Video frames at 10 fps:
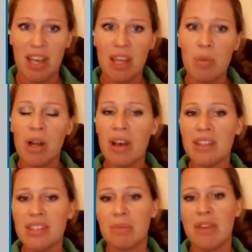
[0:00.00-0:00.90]
And then we'll
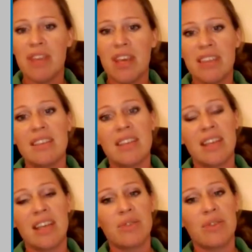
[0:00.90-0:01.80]
ask them if they think that
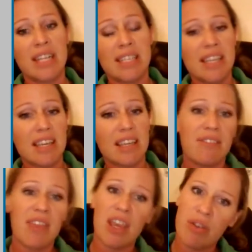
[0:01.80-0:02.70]
that's realistic.
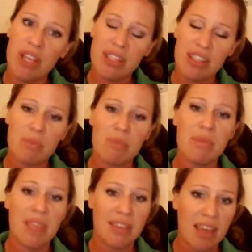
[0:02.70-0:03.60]
If they agree to
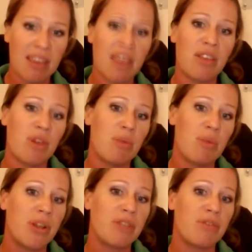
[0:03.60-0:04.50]
them, then they're their 3
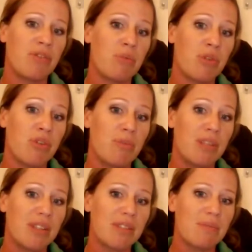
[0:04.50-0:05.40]
points for
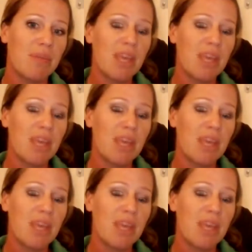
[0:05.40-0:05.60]
improvement.